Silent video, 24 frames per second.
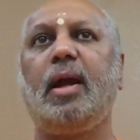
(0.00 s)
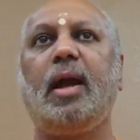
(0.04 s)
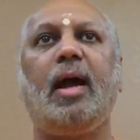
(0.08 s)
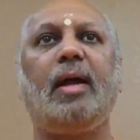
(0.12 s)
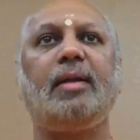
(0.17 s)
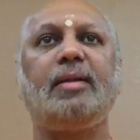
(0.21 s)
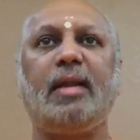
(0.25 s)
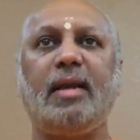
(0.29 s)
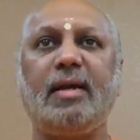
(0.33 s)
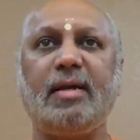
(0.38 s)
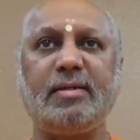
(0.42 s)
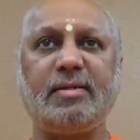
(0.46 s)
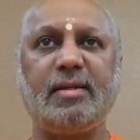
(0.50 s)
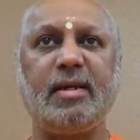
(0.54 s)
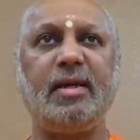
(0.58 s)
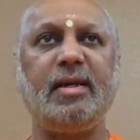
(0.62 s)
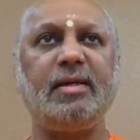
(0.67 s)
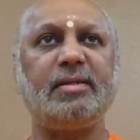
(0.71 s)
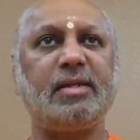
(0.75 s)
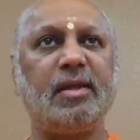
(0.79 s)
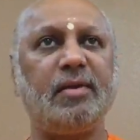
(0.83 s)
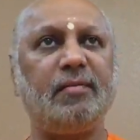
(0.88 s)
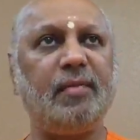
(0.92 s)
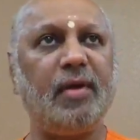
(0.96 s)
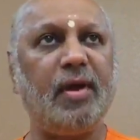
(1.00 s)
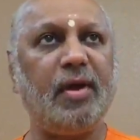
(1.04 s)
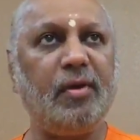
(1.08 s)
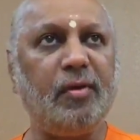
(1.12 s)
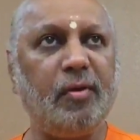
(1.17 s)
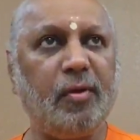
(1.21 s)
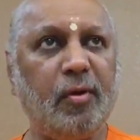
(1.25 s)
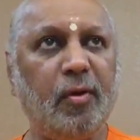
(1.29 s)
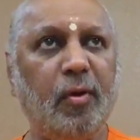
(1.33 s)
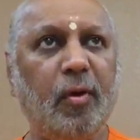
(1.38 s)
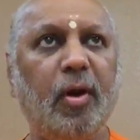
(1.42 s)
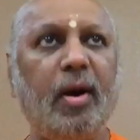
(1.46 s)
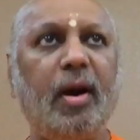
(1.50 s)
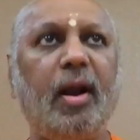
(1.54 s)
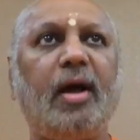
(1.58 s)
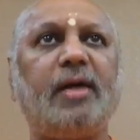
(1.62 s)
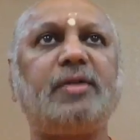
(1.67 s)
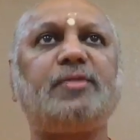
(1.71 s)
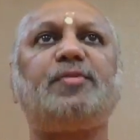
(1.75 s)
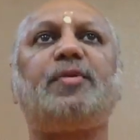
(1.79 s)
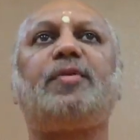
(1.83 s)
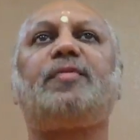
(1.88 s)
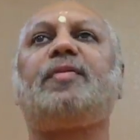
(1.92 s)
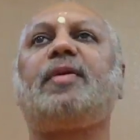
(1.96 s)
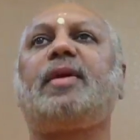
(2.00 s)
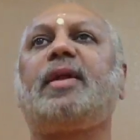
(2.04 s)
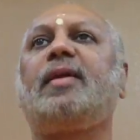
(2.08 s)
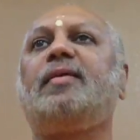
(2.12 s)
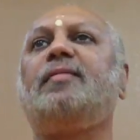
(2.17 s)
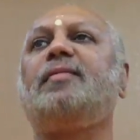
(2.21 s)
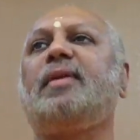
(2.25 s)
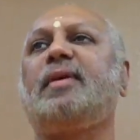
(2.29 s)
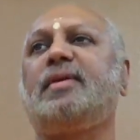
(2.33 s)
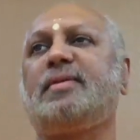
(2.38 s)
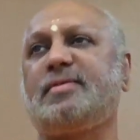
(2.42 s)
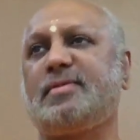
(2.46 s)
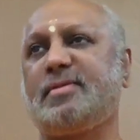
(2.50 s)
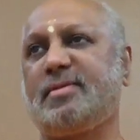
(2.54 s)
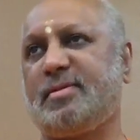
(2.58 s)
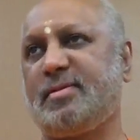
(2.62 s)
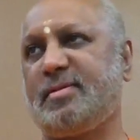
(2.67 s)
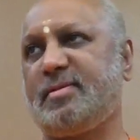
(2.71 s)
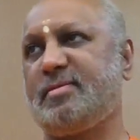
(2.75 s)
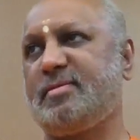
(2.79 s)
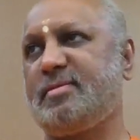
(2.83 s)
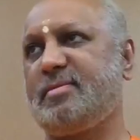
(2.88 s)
And that is the reason why you go and ask for forgiveness.